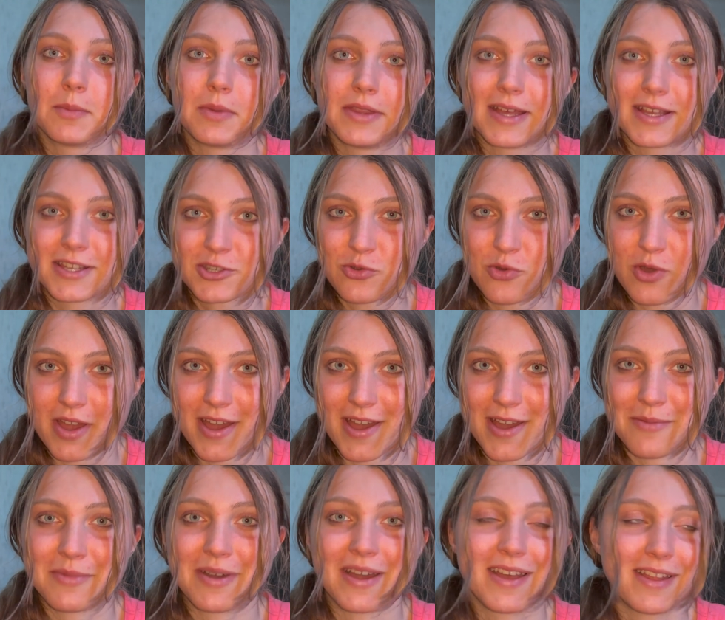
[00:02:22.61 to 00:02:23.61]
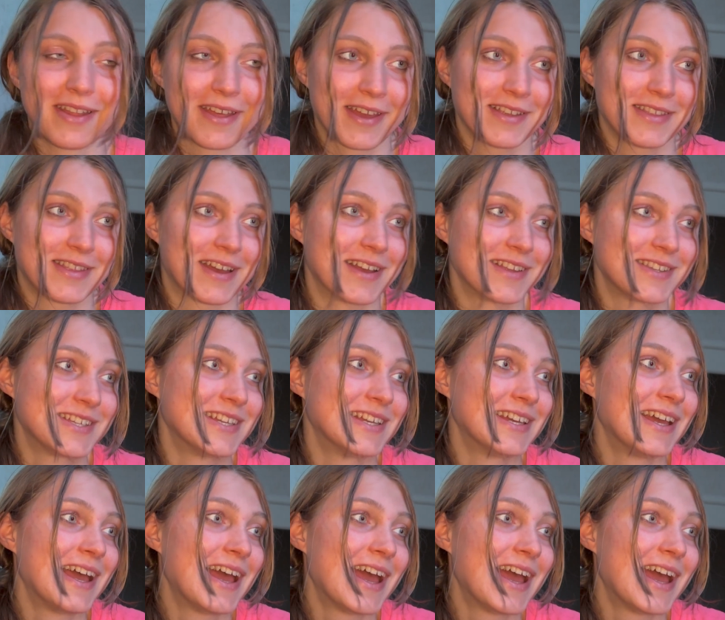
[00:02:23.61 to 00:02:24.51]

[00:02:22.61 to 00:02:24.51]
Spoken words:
but that's who I am. I like that.